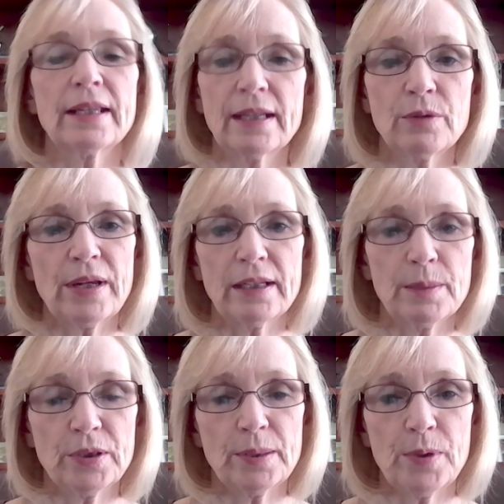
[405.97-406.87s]
and getting ready
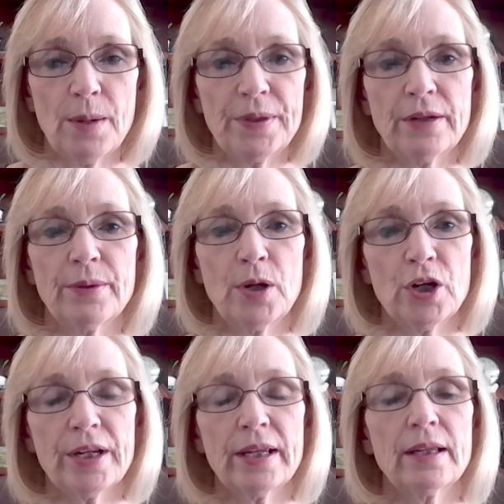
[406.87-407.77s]
to put the property on the
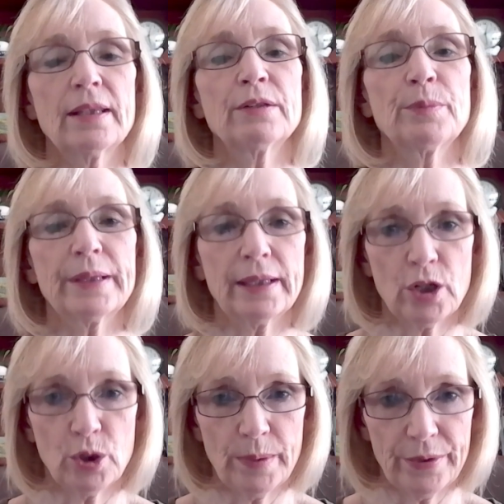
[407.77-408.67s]
market. And they would be
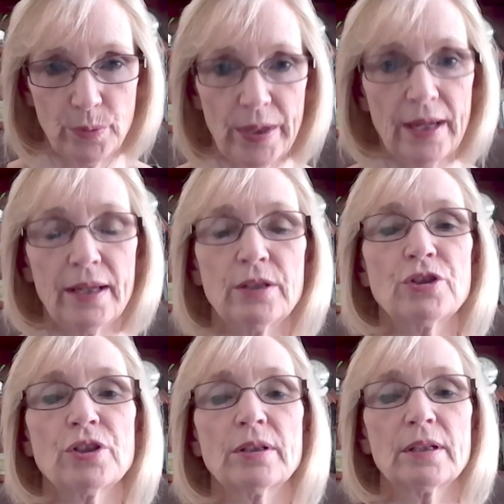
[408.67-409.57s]
like, oh, by the way, you
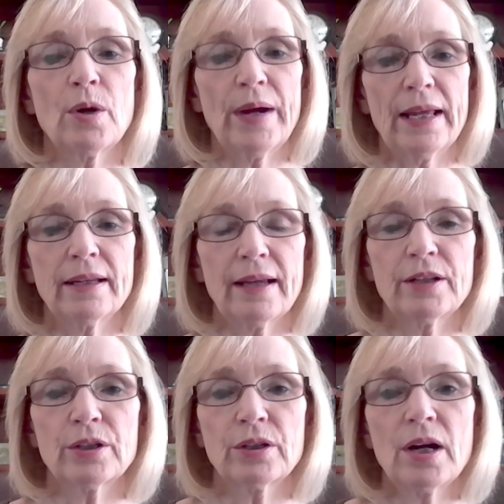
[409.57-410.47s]
should go ahead and
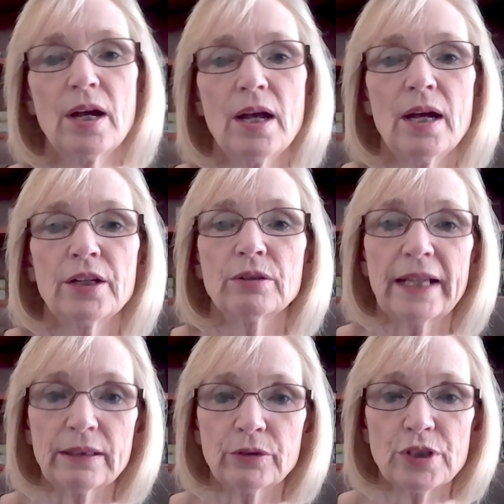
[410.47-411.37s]
get your
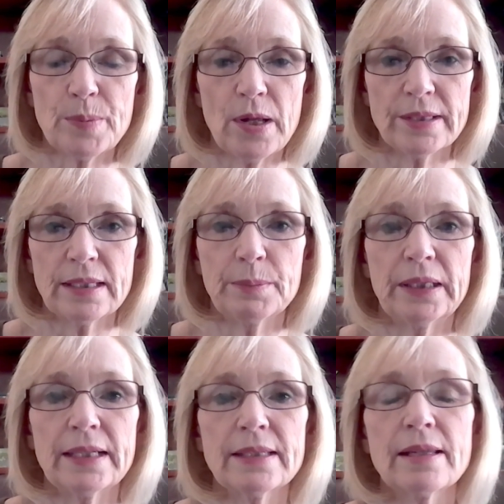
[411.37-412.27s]
landlord's policy in
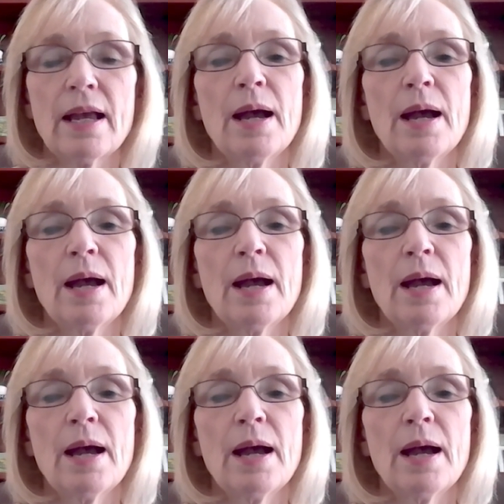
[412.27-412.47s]
place.